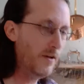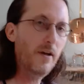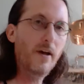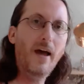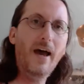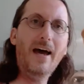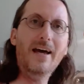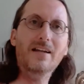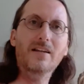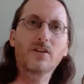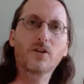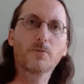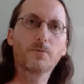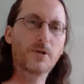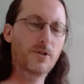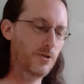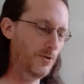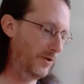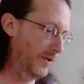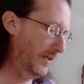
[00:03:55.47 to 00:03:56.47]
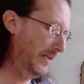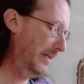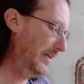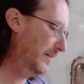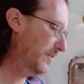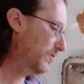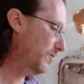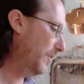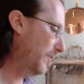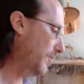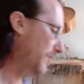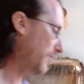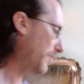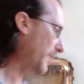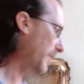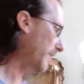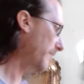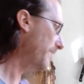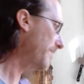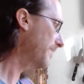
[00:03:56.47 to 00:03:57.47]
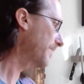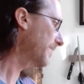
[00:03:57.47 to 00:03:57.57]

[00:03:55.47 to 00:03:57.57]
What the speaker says: add a little bit to it. So the other thing,